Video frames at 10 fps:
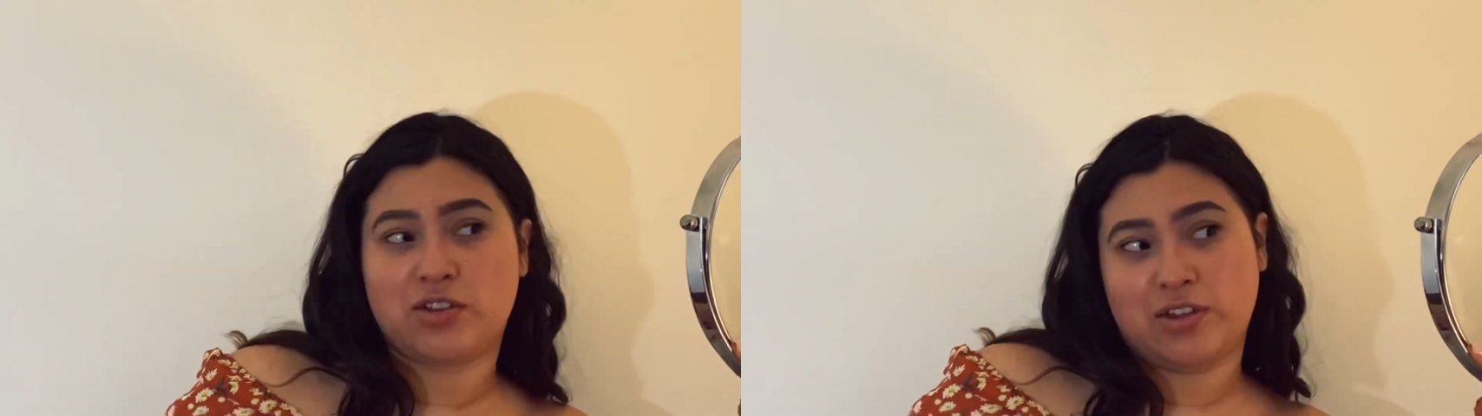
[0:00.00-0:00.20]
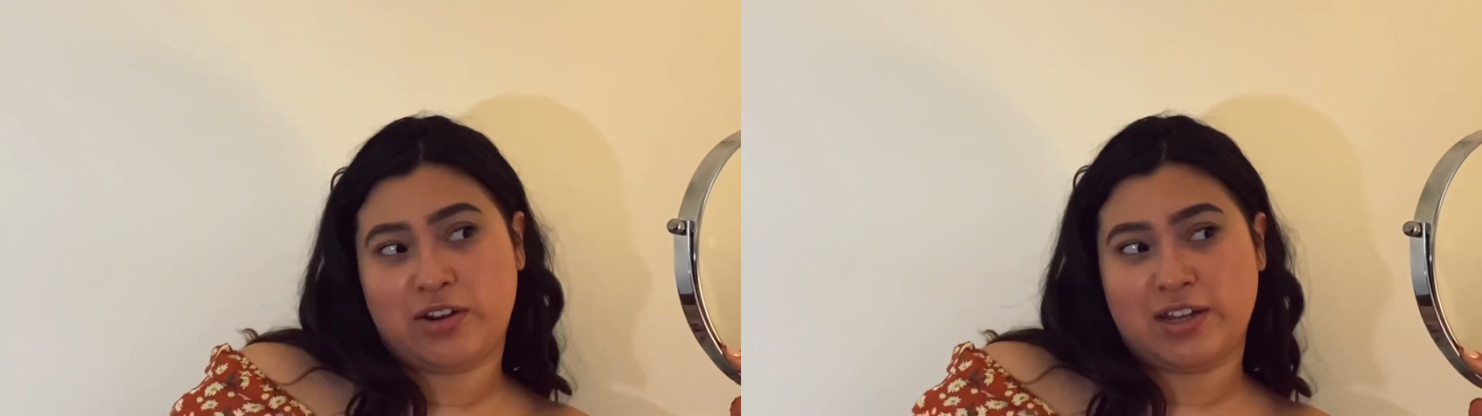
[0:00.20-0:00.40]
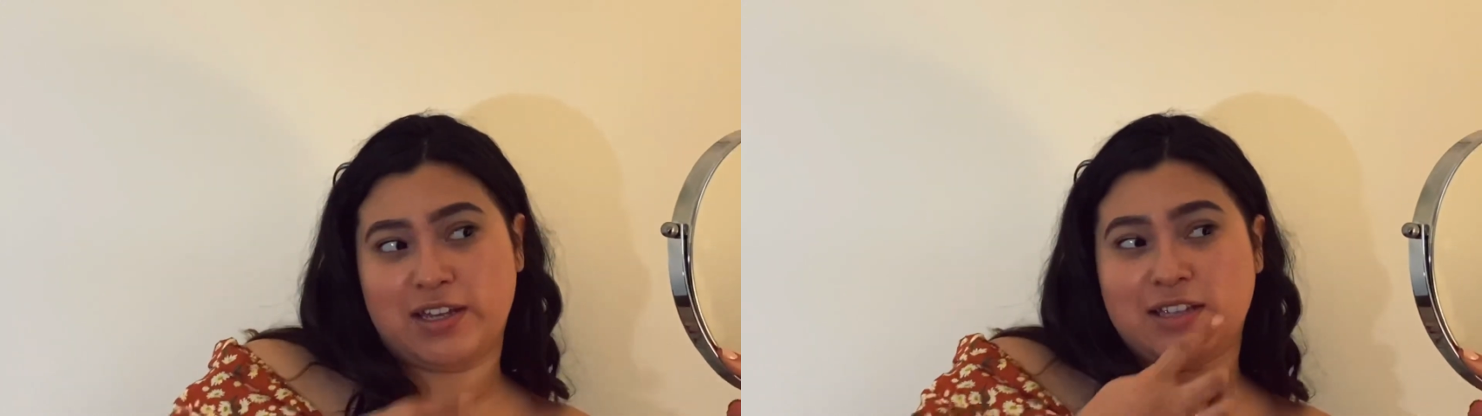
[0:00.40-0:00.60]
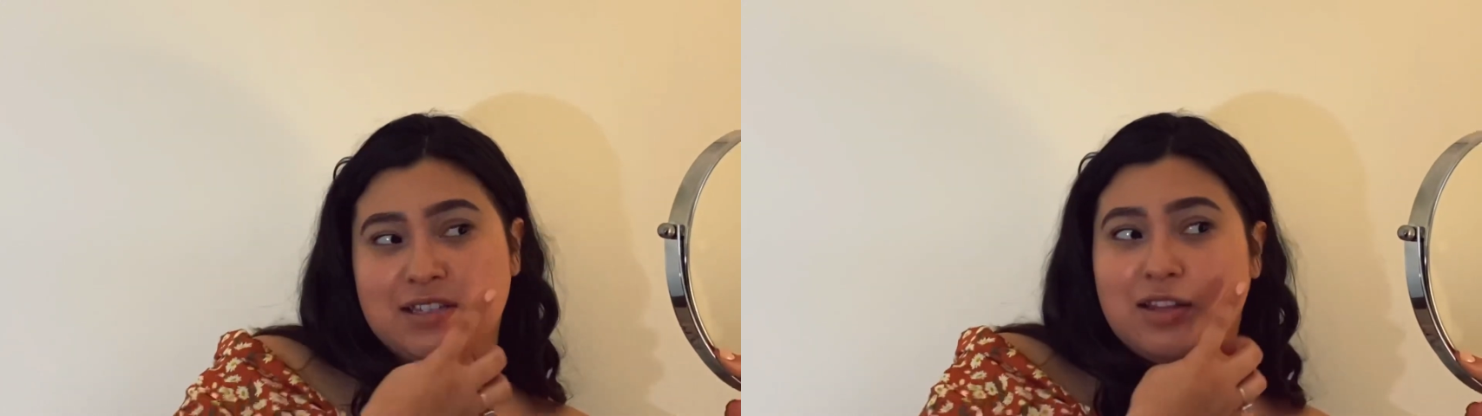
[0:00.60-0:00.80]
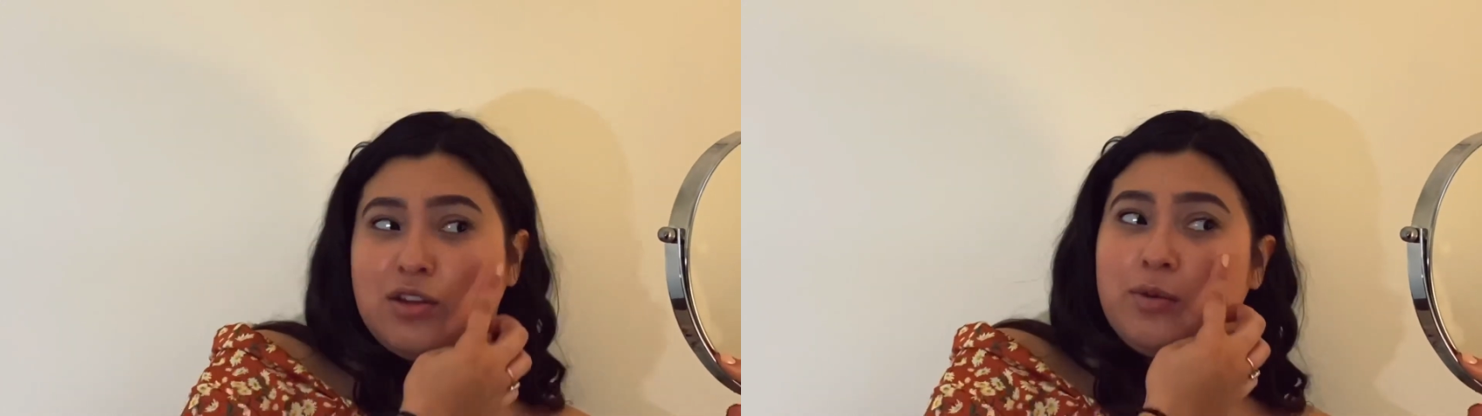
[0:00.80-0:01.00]
There is a
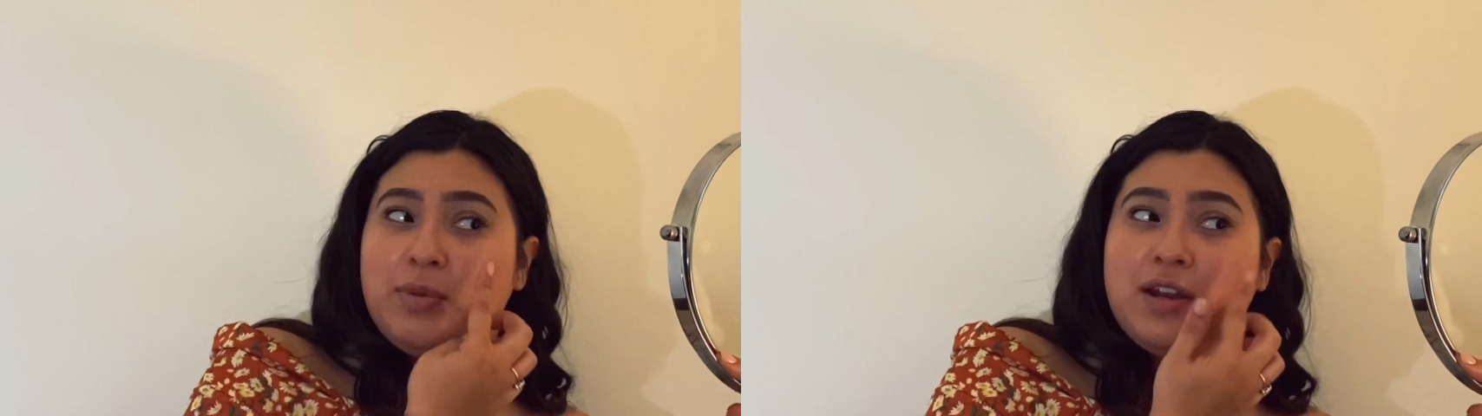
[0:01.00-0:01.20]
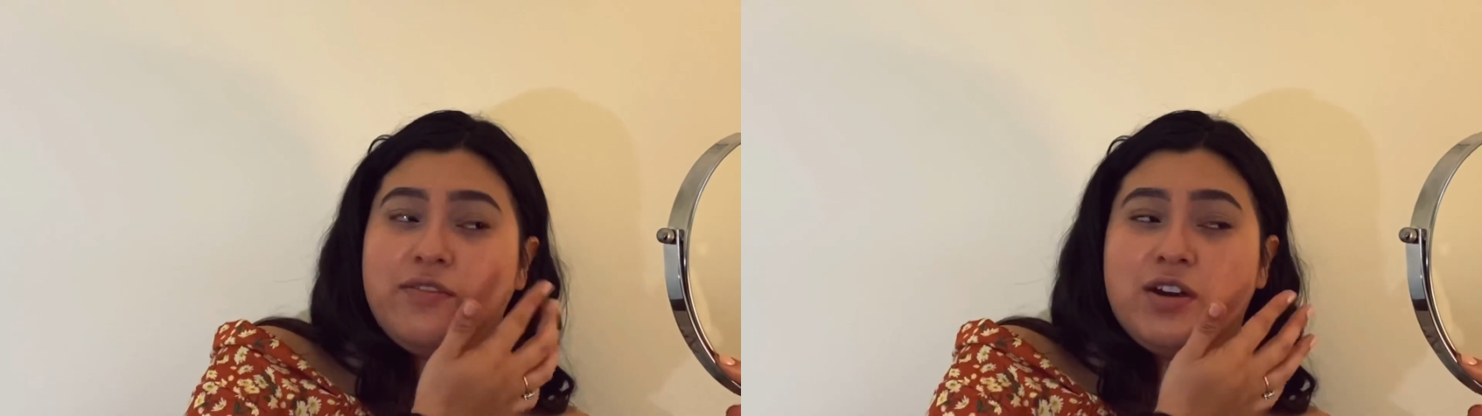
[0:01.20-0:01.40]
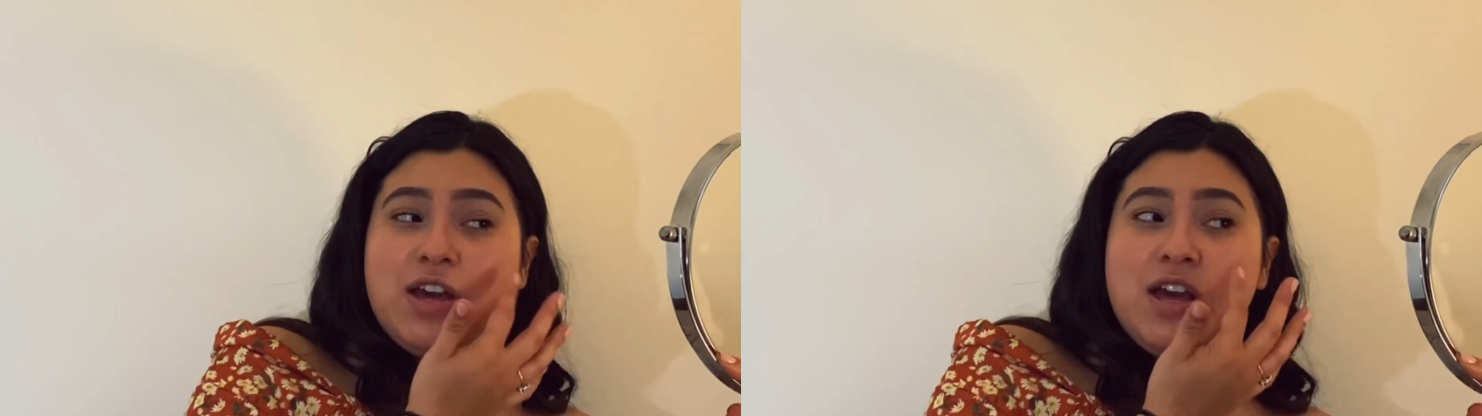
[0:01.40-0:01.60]
little bit of a